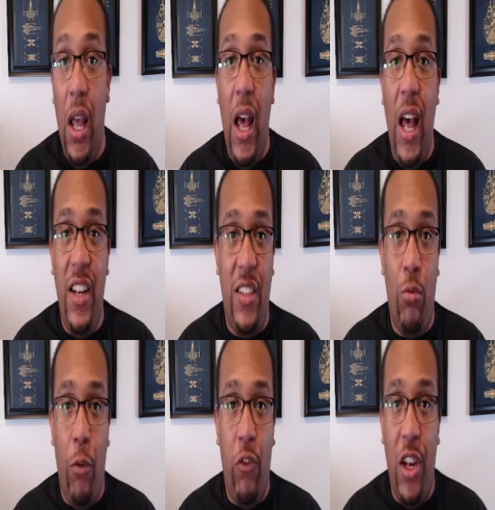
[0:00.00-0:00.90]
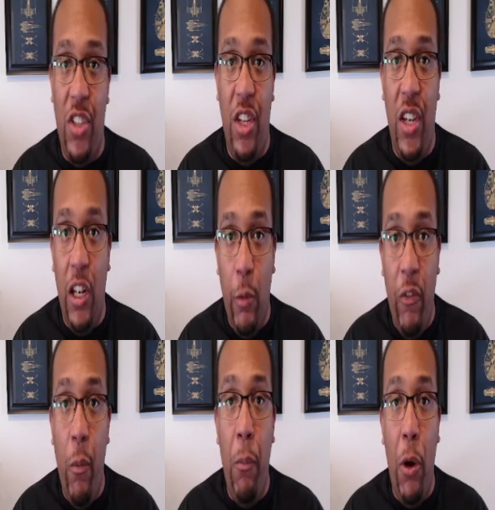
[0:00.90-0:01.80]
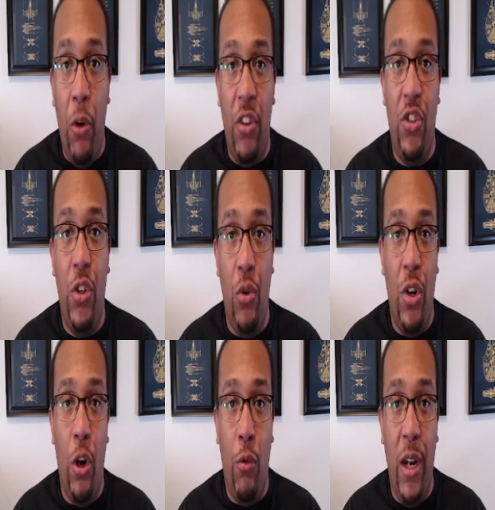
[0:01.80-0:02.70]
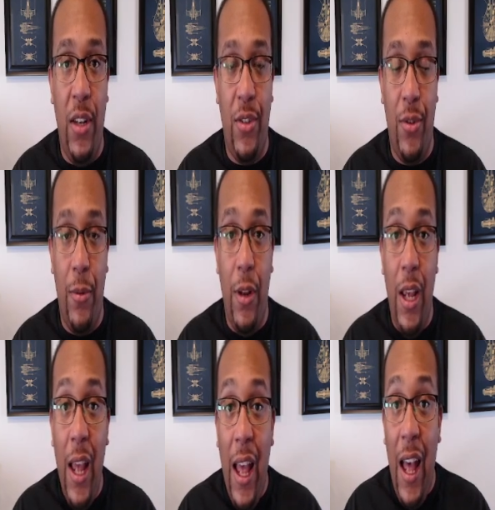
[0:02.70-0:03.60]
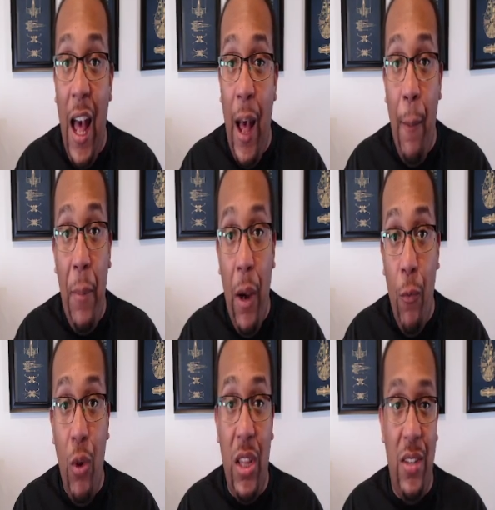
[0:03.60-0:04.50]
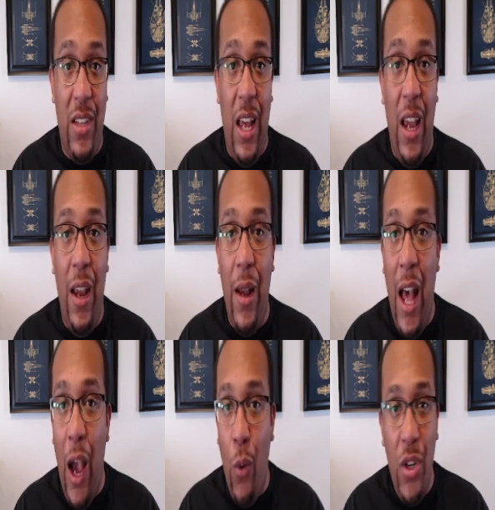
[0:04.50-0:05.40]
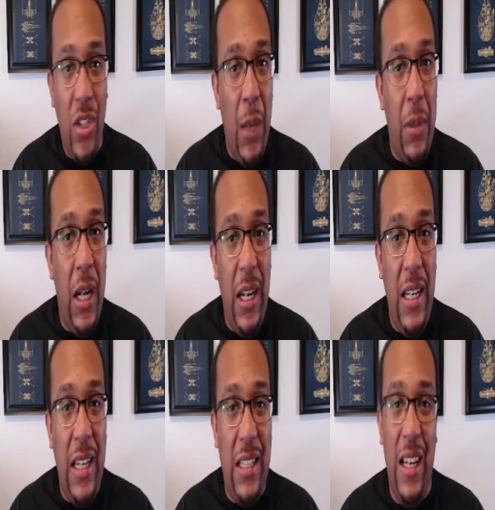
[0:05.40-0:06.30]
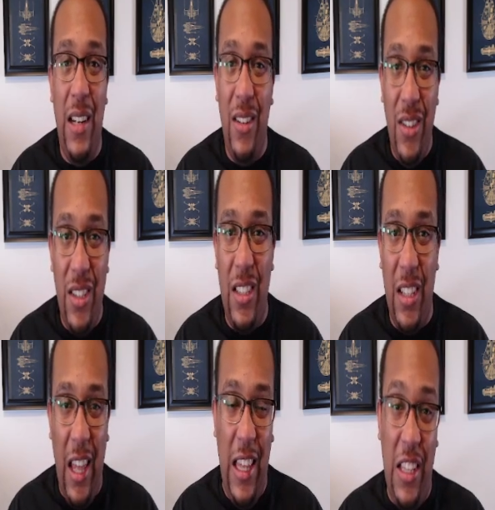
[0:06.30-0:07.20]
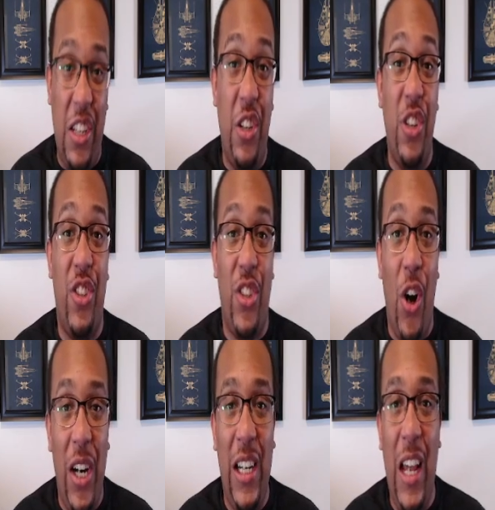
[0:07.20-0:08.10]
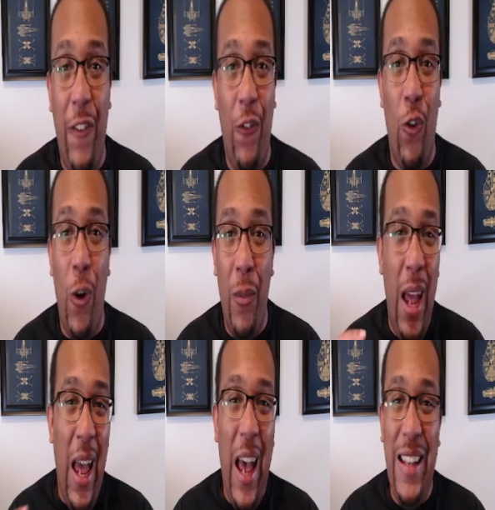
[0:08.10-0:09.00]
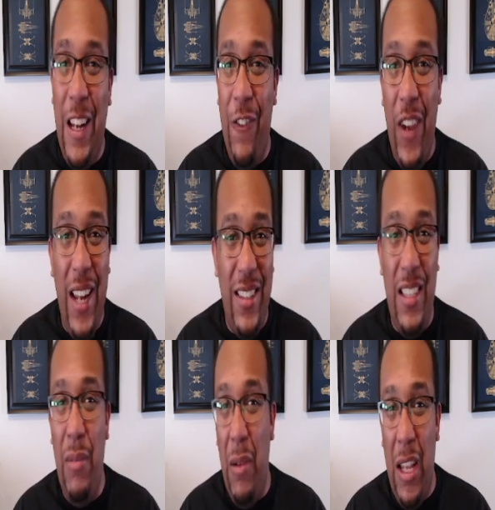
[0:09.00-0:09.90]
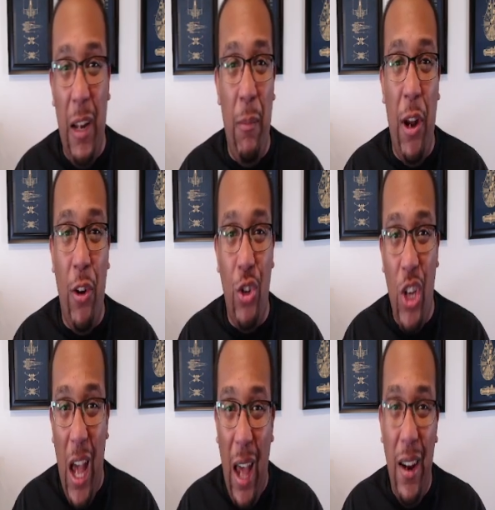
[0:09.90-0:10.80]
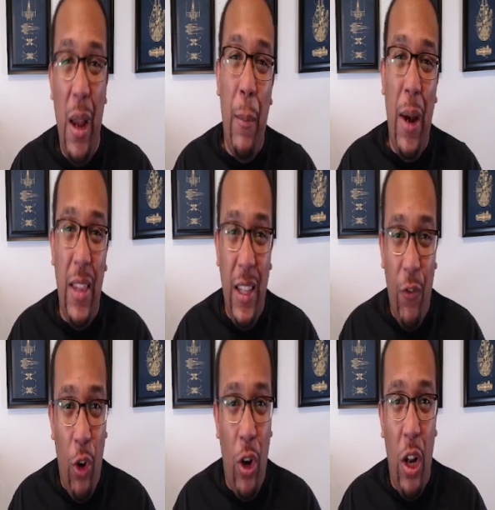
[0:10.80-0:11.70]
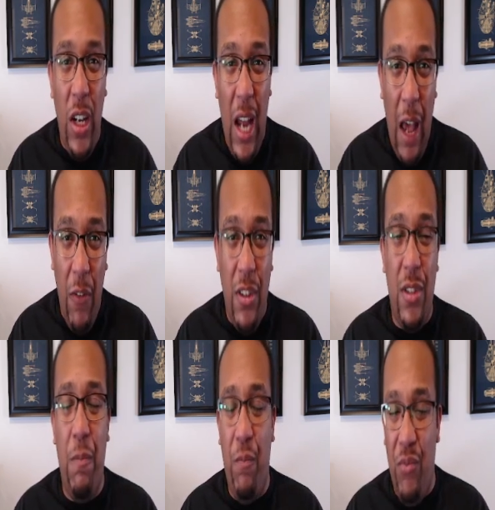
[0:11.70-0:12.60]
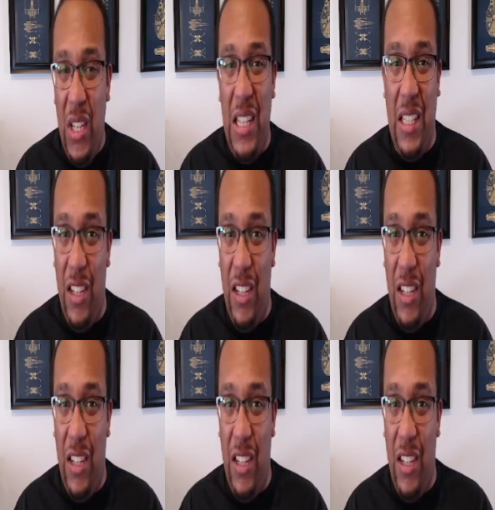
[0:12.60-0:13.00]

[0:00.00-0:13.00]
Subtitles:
This is a reflection that you get a little bit of a bonus due to your race. But with this guy, we're just keeping it at a D10. I think it's a good starting level for him. As he advances, he may get a better shot, but I think for a novice, D10 is